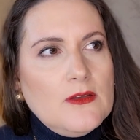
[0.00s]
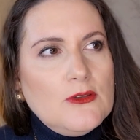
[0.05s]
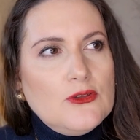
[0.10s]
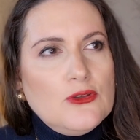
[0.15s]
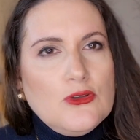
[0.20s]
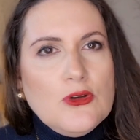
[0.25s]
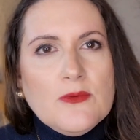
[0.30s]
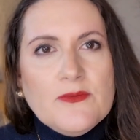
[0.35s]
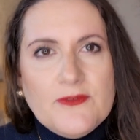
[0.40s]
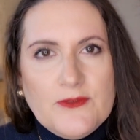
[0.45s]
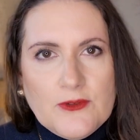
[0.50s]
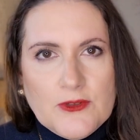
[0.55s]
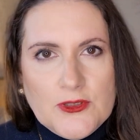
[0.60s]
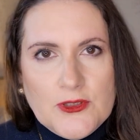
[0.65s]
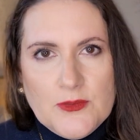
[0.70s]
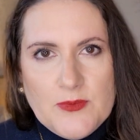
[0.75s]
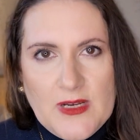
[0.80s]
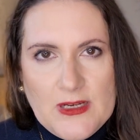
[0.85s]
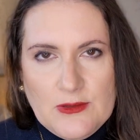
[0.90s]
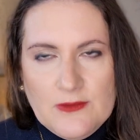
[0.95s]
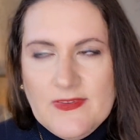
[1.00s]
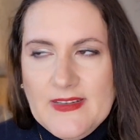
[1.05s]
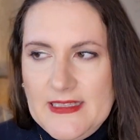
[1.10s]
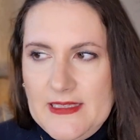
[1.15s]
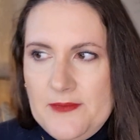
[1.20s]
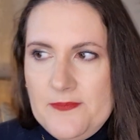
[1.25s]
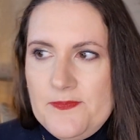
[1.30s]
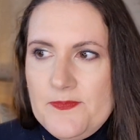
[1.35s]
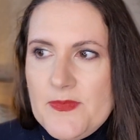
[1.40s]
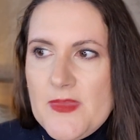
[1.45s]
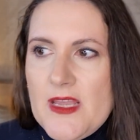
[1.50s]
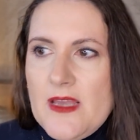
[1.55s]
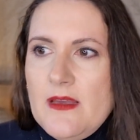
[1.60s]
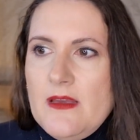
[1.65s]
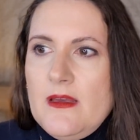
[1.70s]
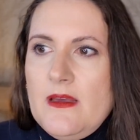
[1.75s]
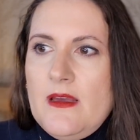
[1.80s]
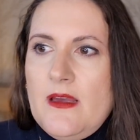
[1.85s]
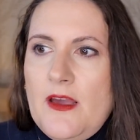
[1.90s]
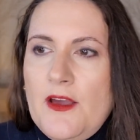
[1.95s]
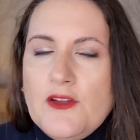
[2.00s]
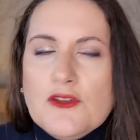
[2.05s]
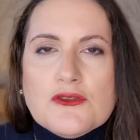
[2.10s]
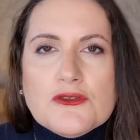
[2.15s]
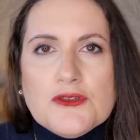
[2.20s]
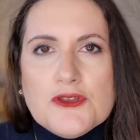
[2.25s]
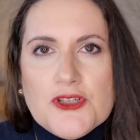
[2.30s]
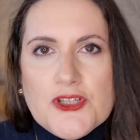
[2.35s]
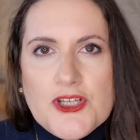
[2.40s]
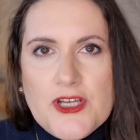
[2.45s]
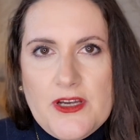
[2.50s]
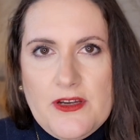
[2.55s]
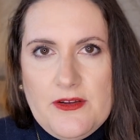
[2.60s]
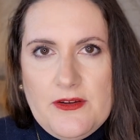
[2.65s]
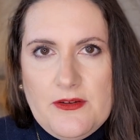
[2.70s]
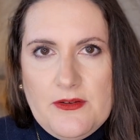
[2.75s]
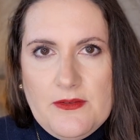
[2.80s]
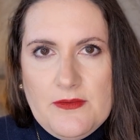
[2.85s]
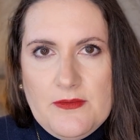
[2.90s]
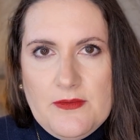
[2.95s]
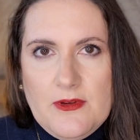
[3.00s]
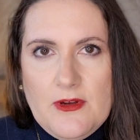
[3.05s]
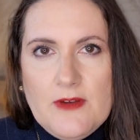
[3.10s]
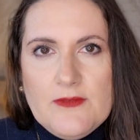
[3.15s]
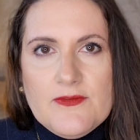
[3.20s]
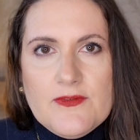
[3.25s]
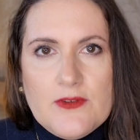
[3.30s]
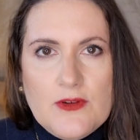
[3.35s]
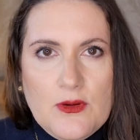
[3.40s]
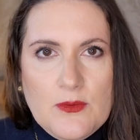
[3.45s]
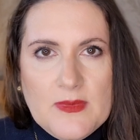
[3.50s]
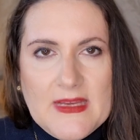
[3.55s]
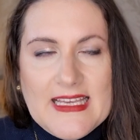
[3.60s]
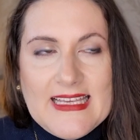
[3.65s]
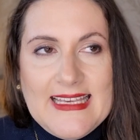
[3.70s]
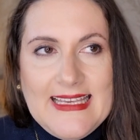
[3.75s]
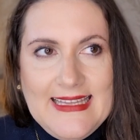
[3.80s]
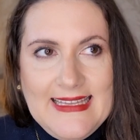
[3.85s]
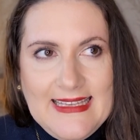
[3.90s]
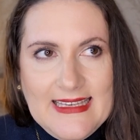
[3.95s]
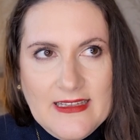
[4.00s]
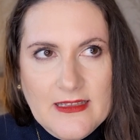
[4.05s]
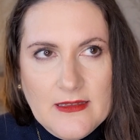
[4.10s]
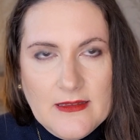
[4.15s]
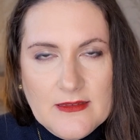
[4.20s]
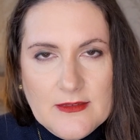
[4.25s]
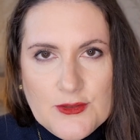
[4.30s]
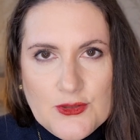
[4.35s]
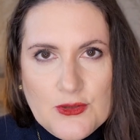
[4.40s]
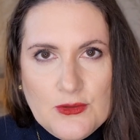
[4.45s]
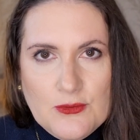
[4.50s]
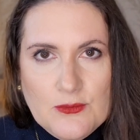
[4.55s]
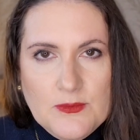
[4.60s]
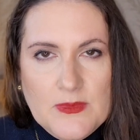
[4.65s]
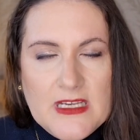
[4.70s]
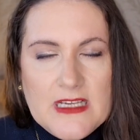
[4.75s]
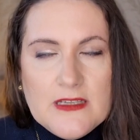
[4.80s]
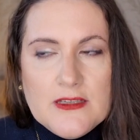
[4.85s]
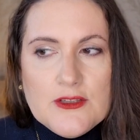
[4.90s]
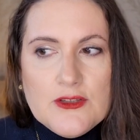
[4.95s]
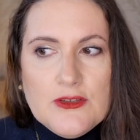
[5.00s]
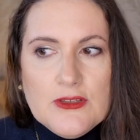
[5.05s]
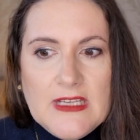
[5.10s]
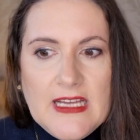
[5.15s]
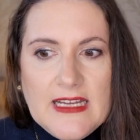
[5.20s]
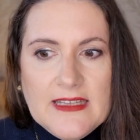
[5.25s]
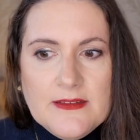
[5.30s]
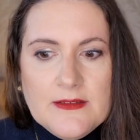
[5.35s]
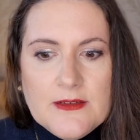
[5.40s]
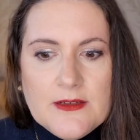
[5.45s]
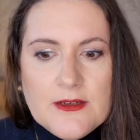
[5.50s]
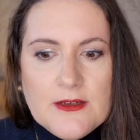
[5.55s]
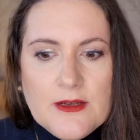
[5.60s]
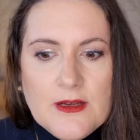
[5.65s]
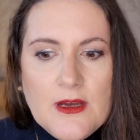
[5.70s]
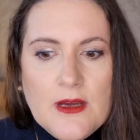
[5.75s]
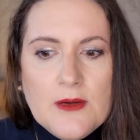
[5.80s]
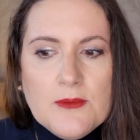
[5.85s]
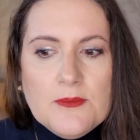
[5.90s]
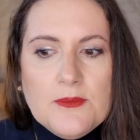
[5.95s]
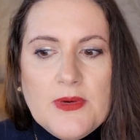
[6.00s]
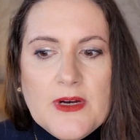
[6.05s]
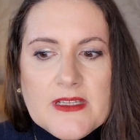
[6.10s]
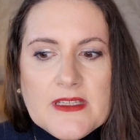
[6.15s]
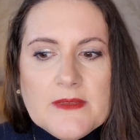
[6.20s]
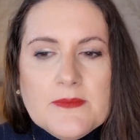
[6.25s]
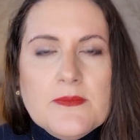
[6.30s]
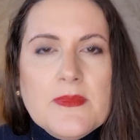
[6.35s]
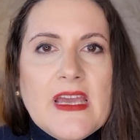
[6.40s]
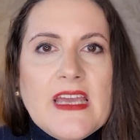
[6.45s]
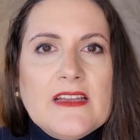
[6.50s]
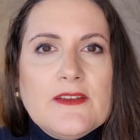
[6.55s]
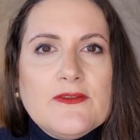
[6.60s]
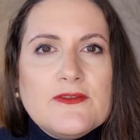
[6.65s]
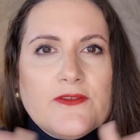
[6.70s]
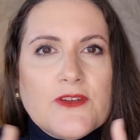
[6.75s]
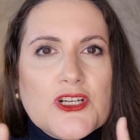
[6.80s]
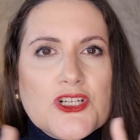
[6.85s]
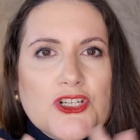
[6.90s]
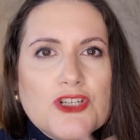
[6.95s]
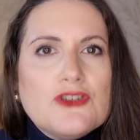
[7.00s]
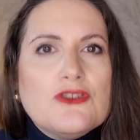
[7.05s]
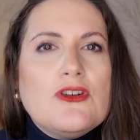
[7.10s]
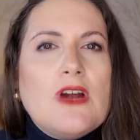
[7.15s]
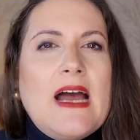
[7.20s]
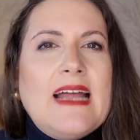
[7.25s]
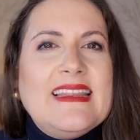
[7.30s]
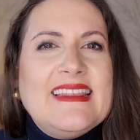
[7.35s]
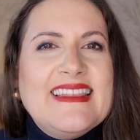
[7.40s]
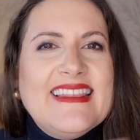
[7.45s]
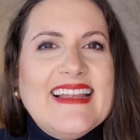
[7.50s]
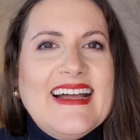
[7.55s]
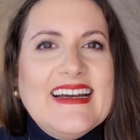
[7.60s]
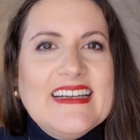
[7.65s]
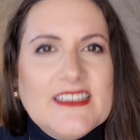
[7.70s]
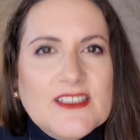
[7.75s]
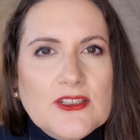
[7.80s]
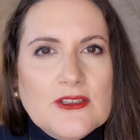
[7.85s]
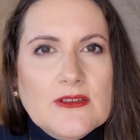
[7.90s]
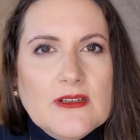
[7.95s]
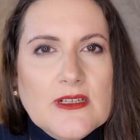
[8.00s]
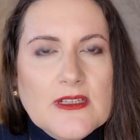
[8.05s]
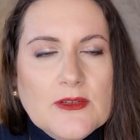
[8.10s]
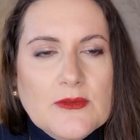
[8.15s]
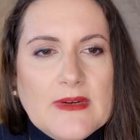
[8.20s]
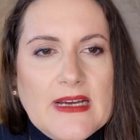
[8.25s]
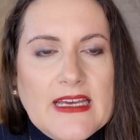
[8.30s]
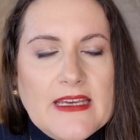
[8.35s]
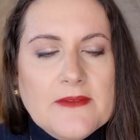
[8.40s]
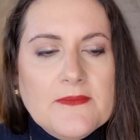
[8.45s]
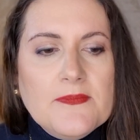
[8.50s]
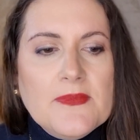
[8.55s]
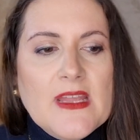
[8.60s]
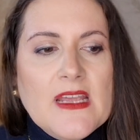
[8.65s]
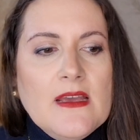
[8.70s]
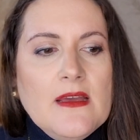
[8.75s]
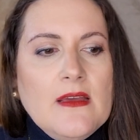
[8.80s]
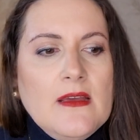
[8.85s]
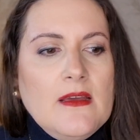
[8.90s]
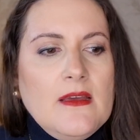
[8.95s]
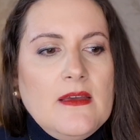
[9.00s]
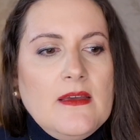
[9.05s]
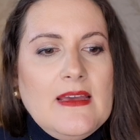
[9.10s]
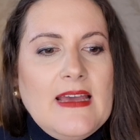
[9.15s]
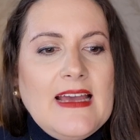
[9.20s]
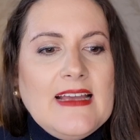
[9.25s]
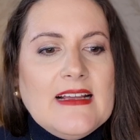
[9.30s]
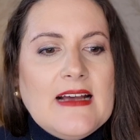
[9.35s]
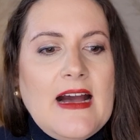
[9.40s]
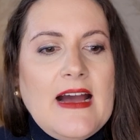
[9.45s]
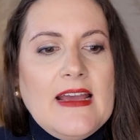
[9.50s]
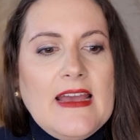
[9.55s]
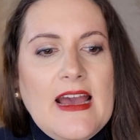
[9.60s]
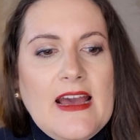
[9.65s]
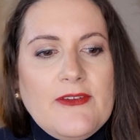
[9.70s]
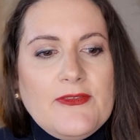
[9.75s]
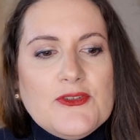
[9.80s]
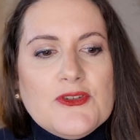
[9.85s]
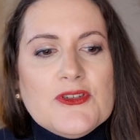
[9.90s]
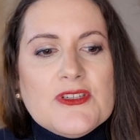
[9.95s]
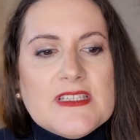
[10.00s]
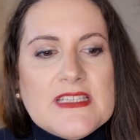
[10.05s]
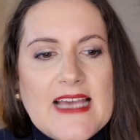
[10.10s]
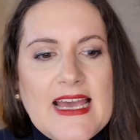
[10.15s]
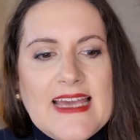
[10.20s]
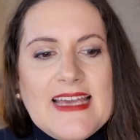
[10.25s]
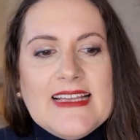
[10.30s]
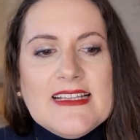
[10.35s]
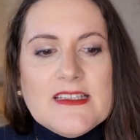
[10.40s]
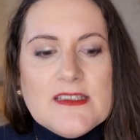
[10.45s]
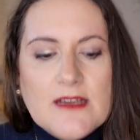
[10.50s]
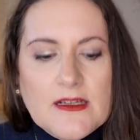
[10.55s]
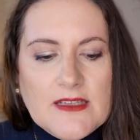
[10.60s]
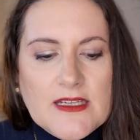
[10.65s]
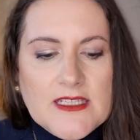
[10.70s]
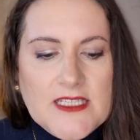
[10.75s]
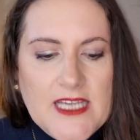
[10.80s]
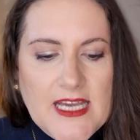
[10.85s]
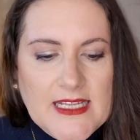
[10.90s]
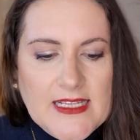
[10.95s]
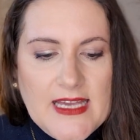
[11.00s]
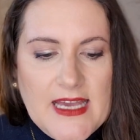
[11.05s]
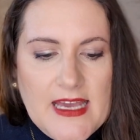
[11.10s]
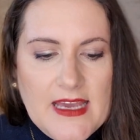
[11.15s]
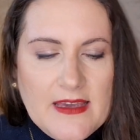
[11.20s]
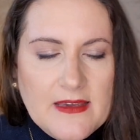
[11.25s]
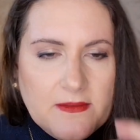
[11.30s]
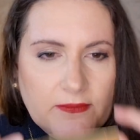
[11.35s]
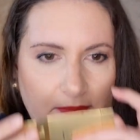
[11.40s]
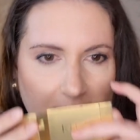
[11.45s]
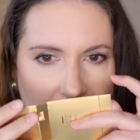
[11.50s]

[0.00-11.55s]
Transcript: Tom Ford Tobacco Vanille, Angel Share from Kilian, so mixed together but made fresher and lighter in a way. I have to say it's not a DNA